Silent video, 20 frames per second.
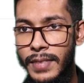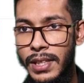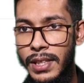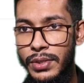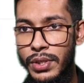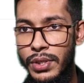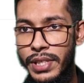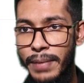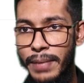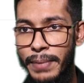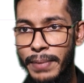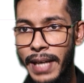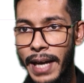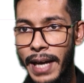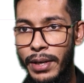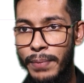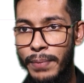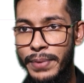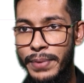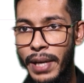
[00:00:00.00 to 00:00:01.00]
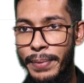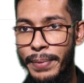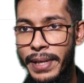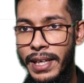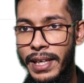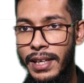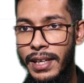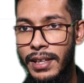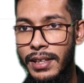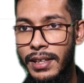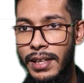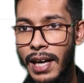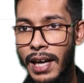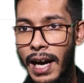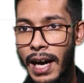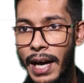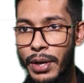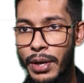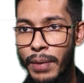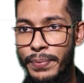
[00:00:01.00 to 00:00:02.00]
so simply are you observing
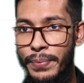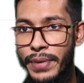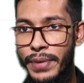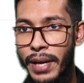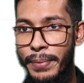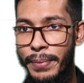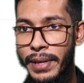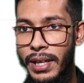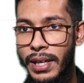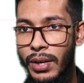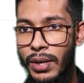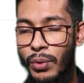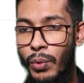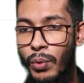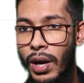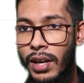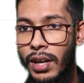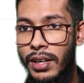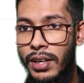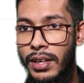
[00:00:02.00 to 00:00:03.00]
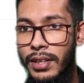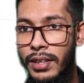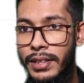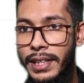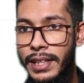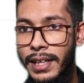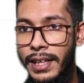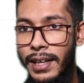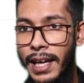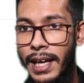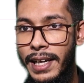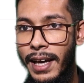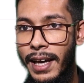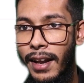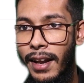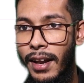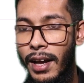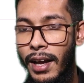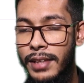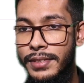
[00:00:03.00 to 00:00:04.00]
one thing like
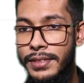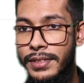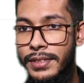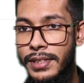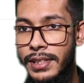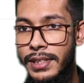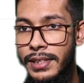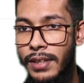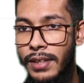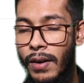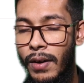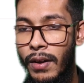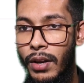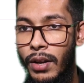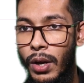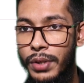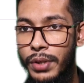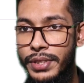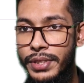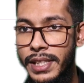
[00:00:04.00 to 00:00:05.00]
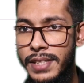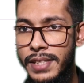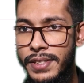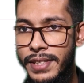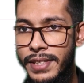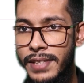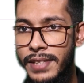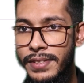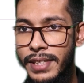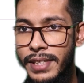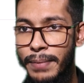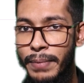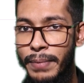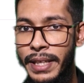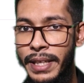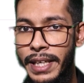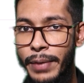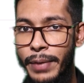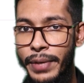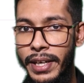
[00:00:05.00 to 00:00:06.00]
launch or launch instance?
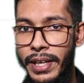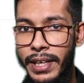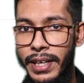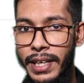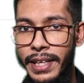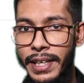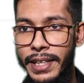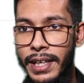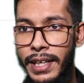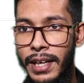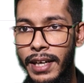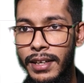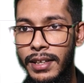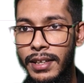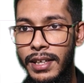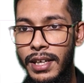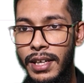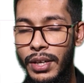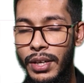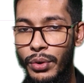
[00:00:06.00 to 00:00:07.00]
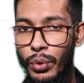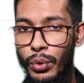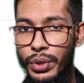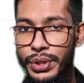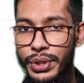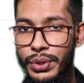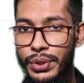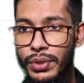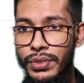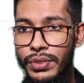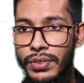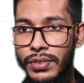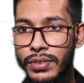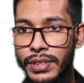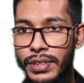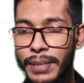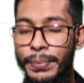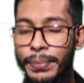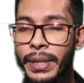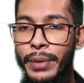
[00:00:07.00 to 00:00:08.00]
Simply you can click here, no issues.
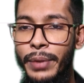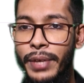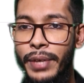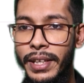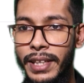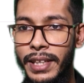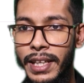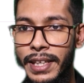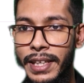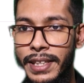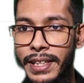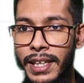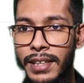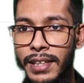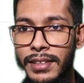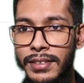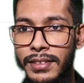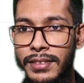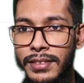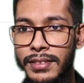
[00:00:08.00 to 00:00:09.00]
Simply you can click here.